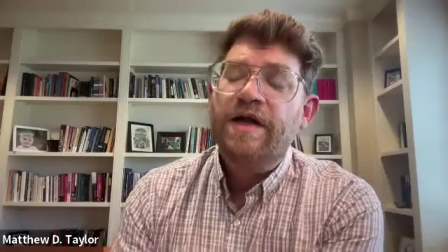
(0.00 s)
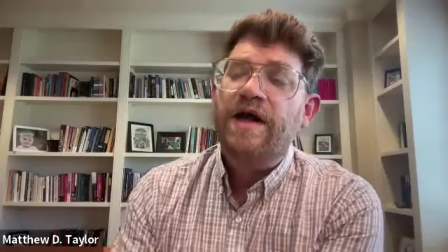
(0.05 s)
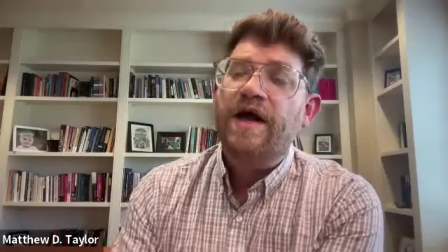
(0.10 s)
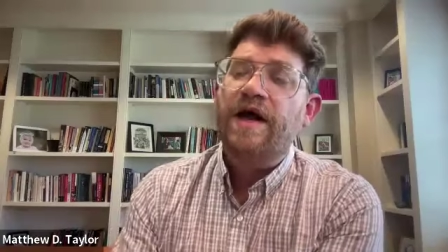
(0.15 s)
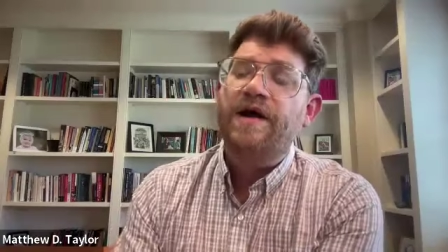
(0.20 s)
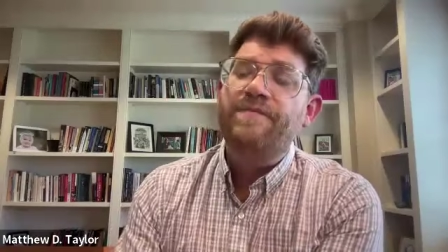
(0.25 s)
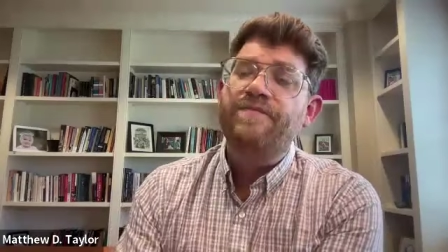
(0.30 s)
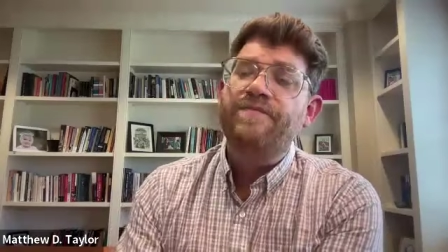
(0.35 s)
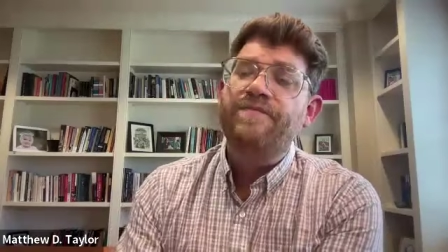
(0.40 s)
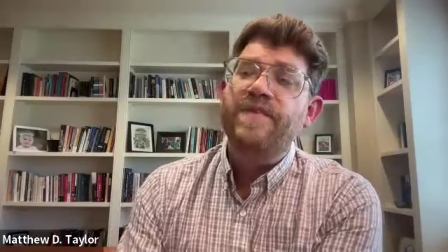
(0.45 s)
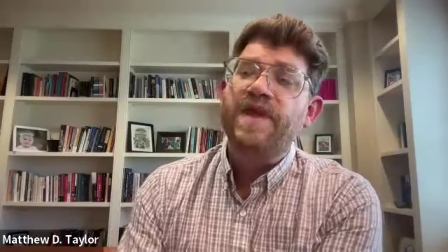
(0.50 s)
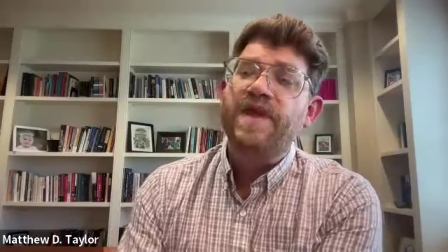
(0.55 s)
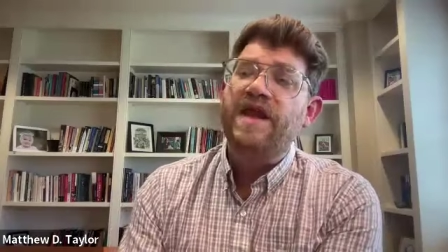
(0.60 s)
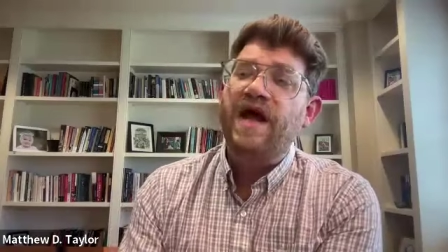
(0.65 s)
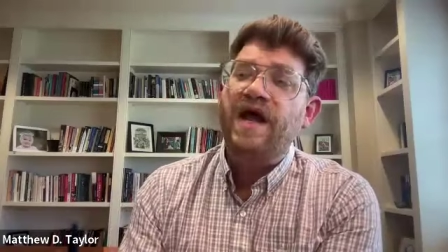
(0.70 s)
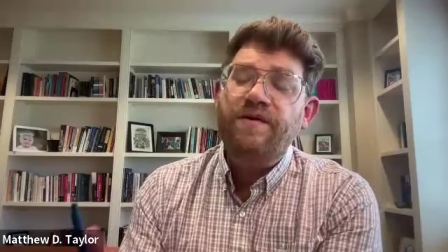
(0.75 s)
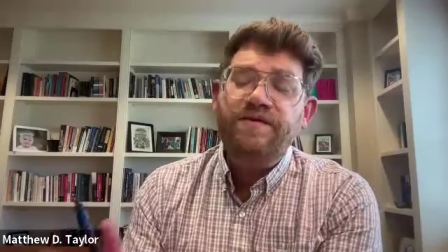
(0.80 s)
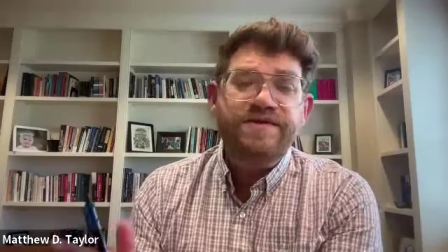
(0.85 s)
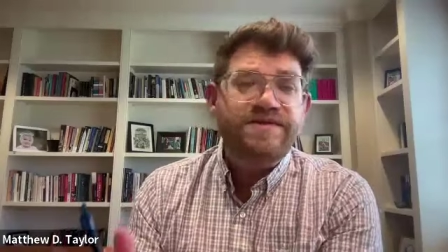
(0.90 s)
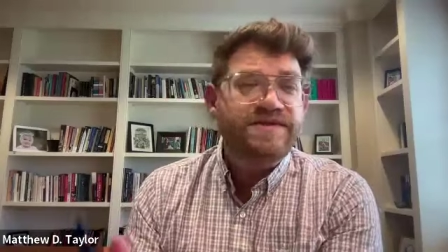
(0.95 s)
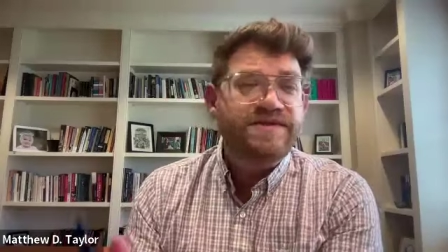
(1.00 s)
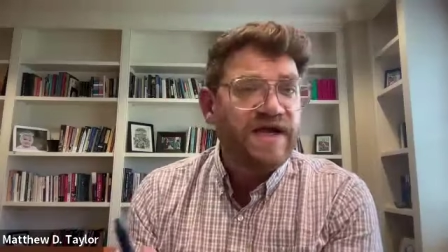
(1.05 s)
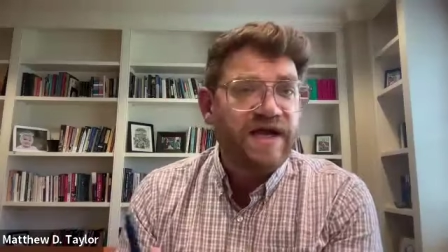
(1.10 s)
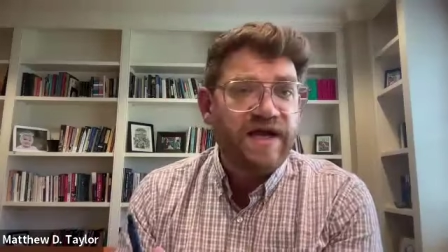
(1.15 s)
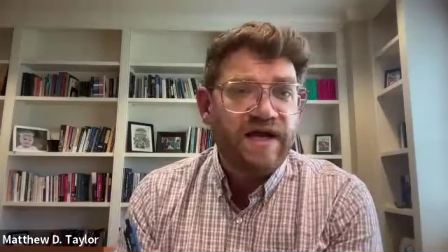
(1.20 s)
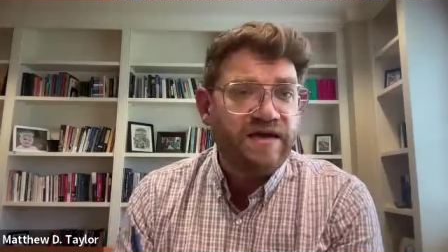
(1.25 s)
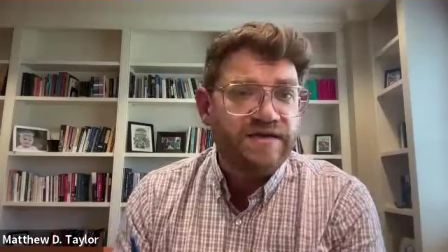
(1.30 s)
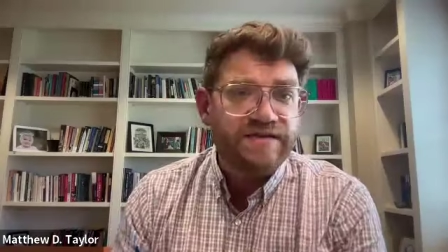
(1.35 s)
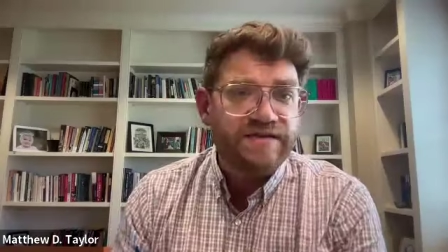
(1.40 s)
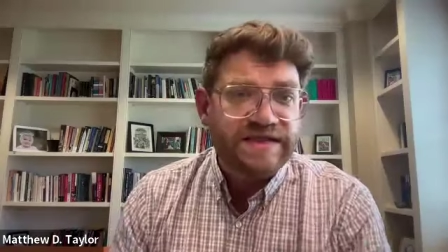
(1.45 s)
um, and i would
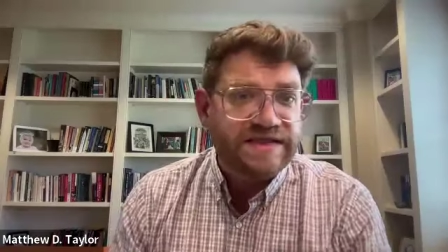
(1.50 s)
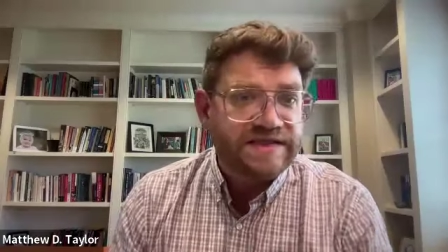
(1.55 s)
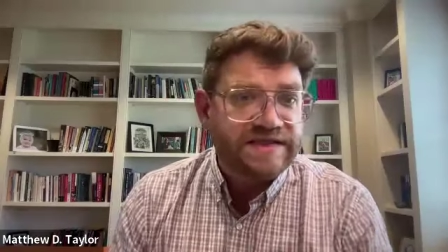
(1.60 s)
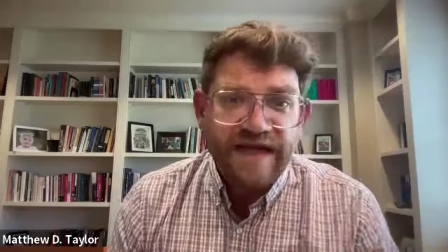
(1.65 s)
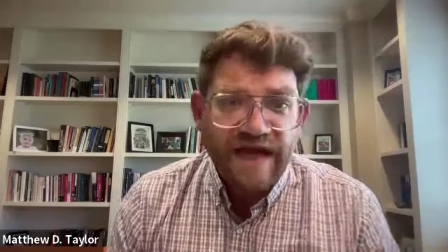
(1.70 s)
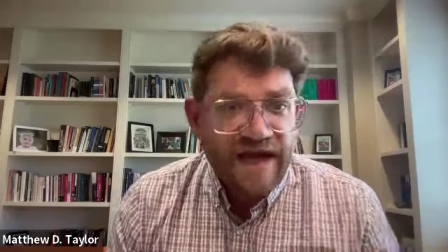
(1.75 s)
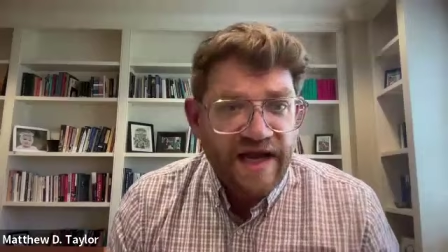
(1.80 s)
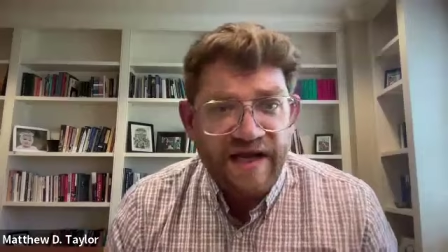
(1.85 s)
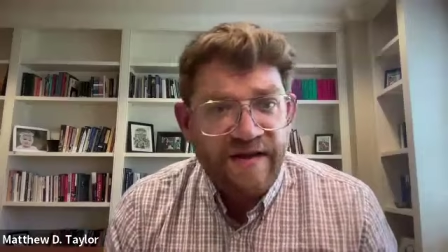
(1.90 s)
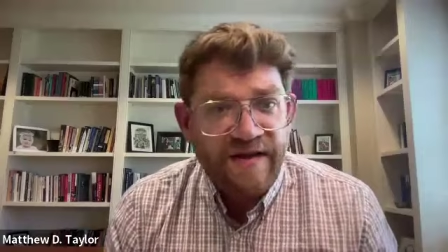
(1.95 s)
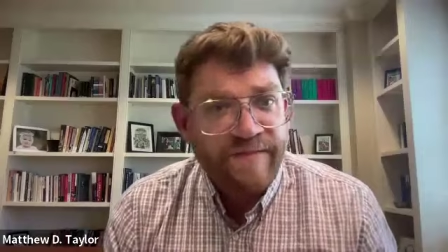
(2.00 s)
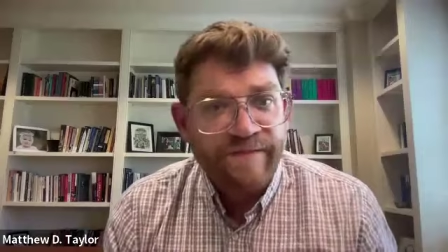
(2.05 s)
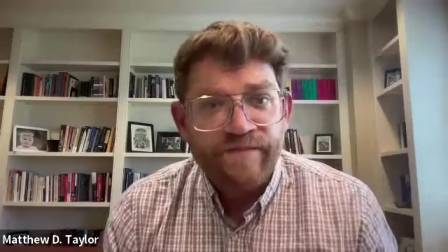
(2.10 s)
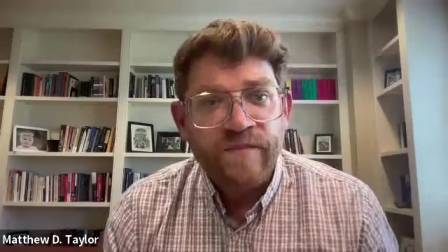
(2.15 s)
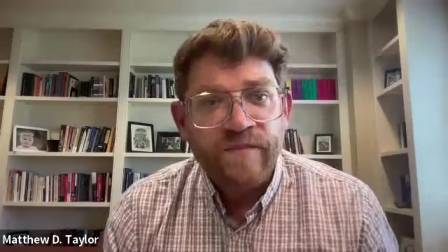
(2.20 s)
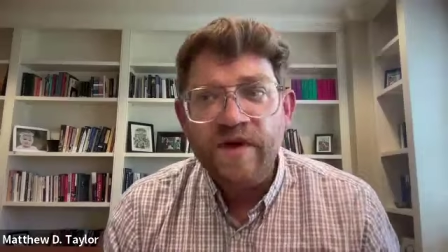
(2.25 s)
say today